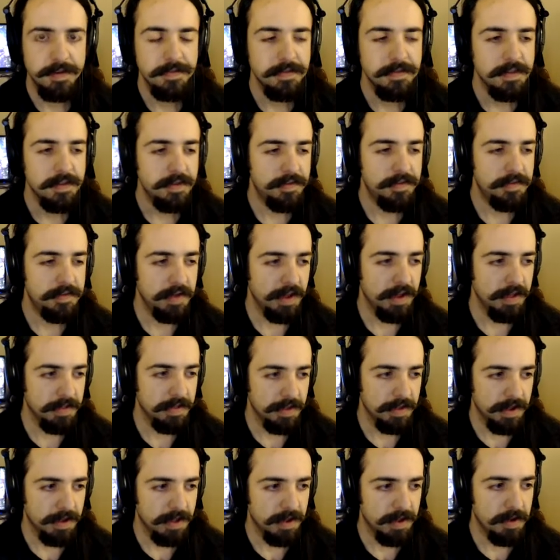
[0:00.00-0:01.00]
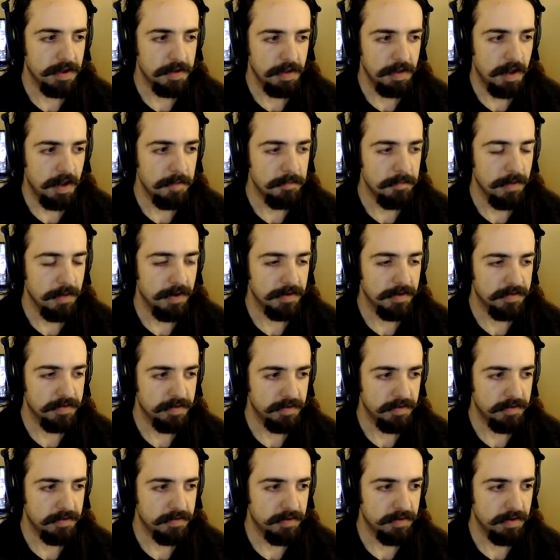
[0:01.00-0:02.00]
say, like a
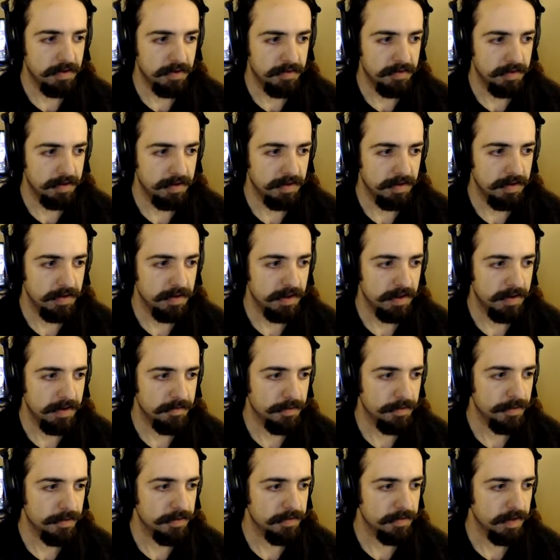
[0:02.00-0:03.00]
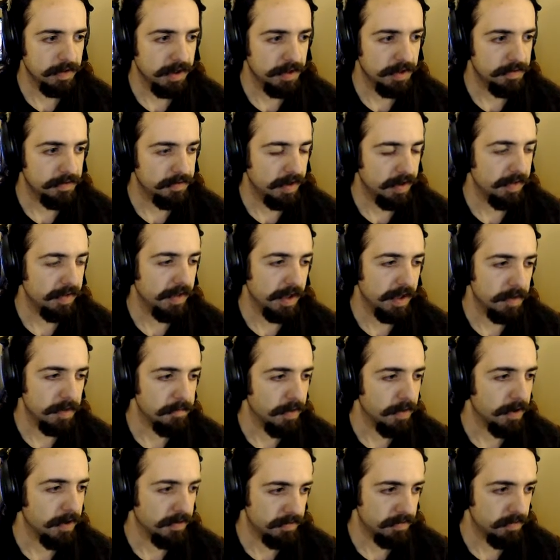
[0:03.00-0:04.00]
Marxist tradition, and of course, like say like a
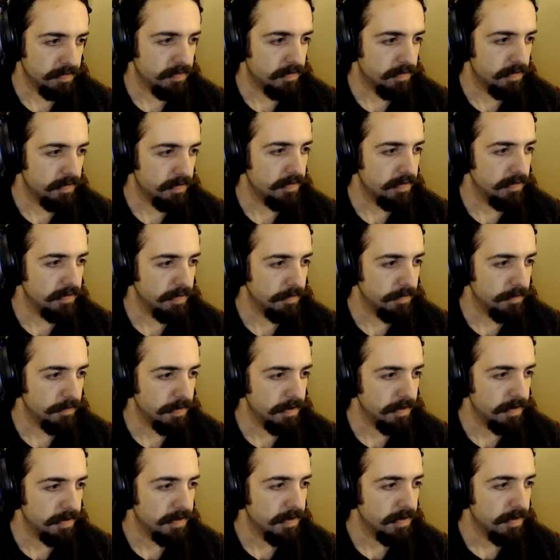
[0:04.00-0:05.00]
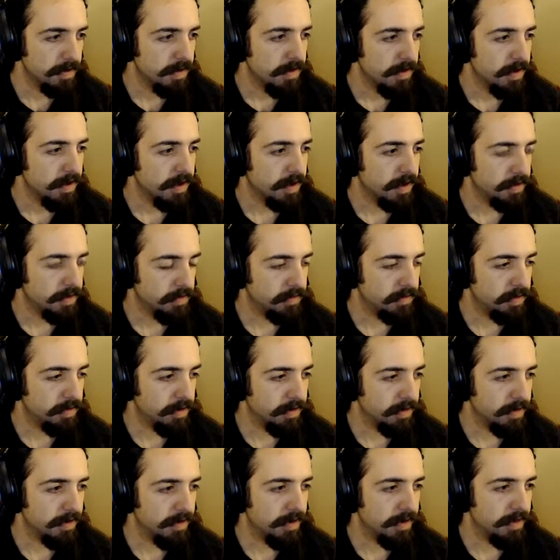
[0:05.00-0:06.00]
Marxist tradition would
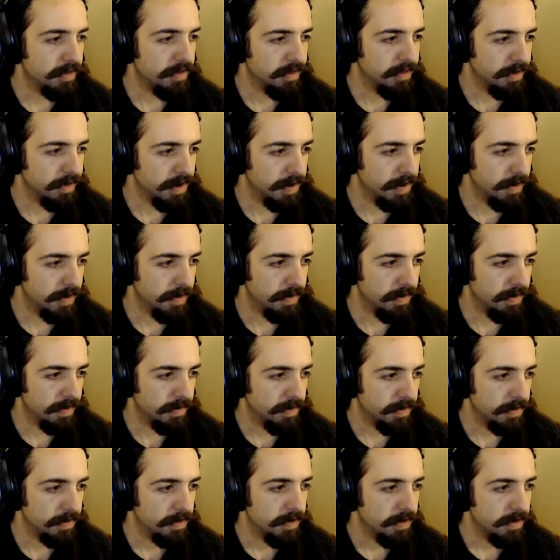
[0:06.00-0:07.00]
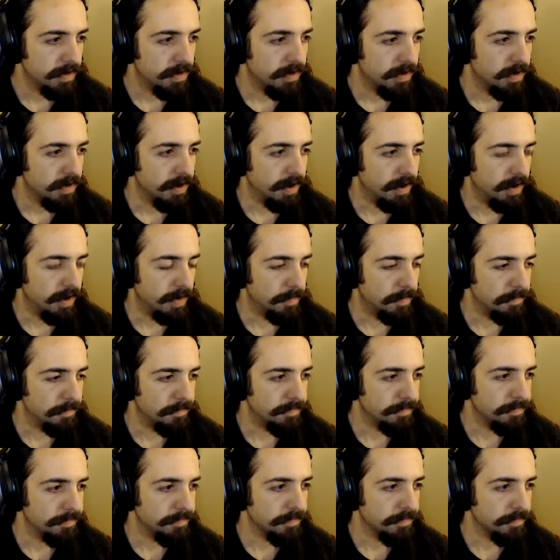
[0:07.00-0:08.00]
consider
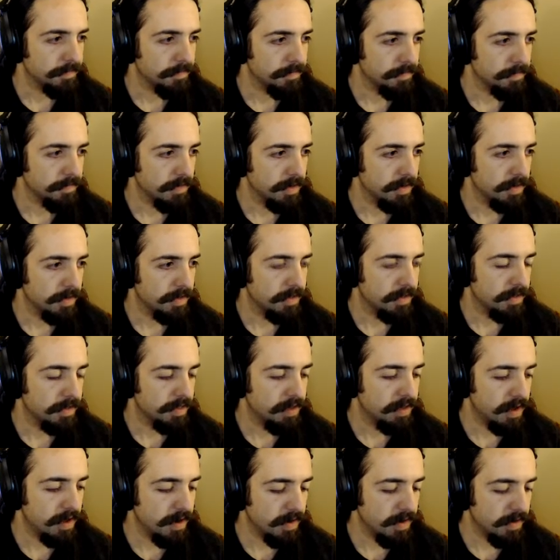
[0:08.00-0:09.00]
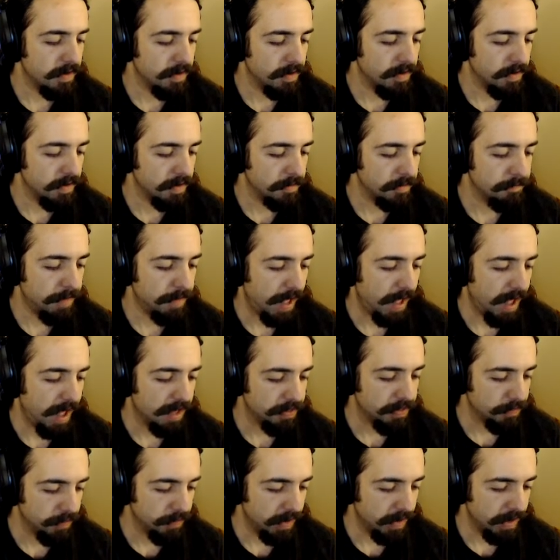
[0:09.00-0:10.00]
um, their
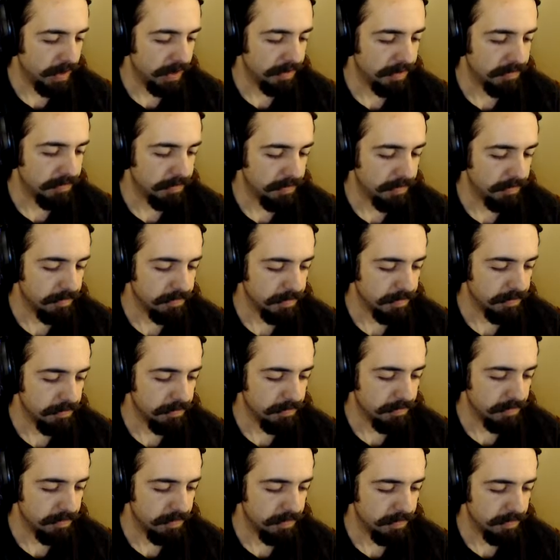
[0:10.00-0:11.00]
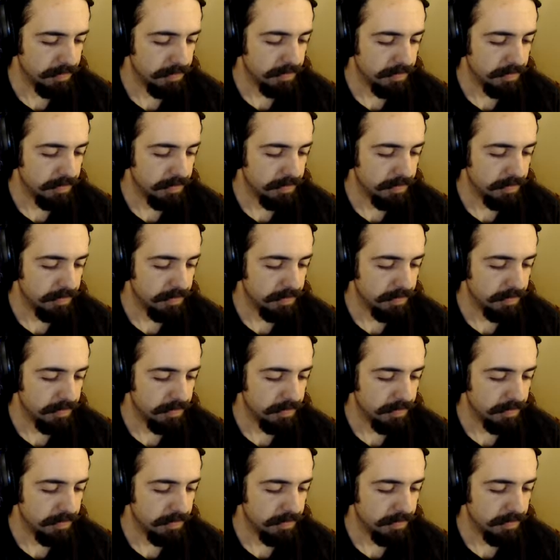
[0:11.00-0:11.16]
pathway to revolution